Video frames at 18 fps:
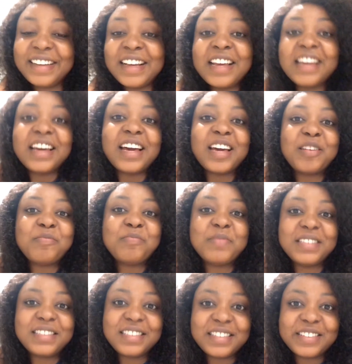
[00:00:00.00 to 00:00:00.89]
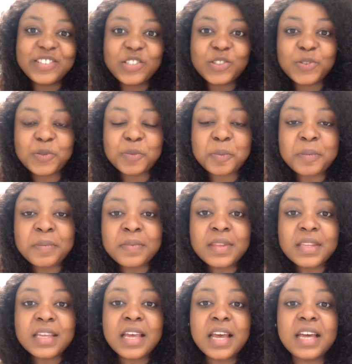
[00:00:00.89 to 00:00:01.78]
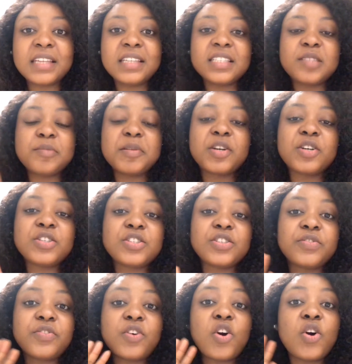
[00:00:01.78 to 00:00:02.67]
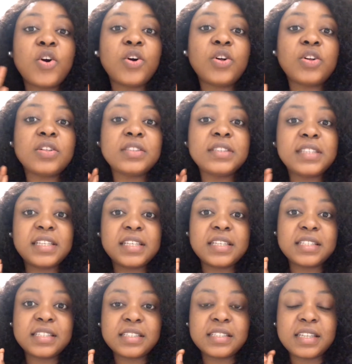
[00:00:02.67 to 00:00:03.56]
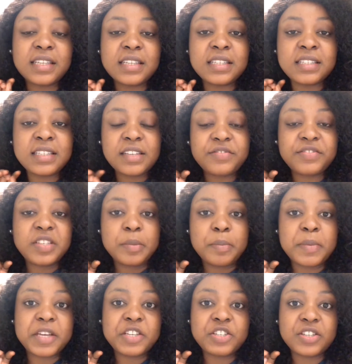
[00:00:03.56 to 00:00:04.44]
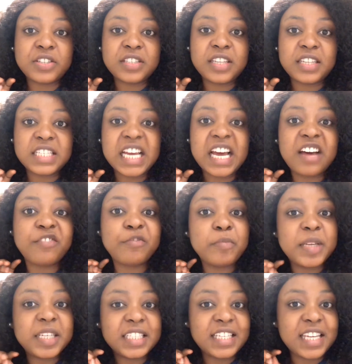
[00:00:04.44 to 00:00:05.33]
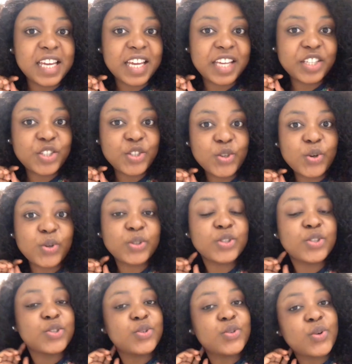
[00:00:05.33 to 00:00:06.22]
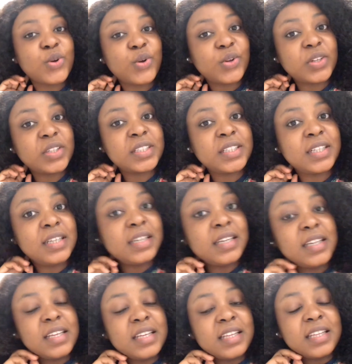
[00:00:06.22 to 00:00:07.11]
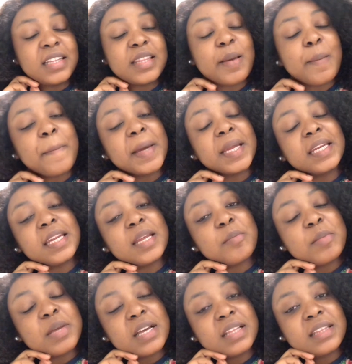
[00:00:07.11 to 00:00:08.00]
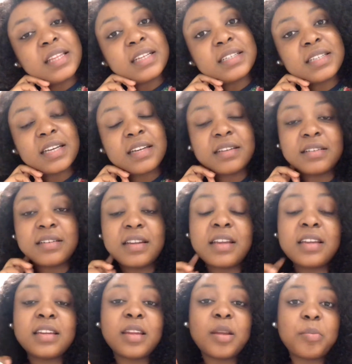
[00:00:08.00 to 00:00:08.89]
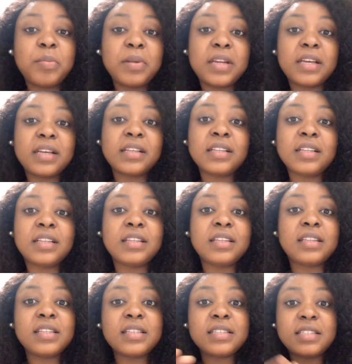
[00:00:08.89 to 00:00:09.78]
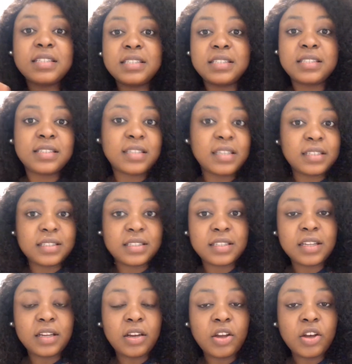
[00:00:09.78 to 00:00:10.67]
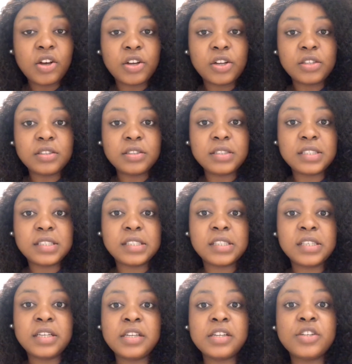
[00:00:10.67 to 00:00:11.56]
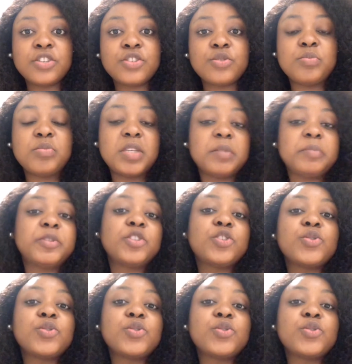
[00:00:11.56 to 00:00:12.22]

I miss it too. And it's because of all these safety measures that have been taken to control the pandemic that are enabling the citizens, the locals, to be able to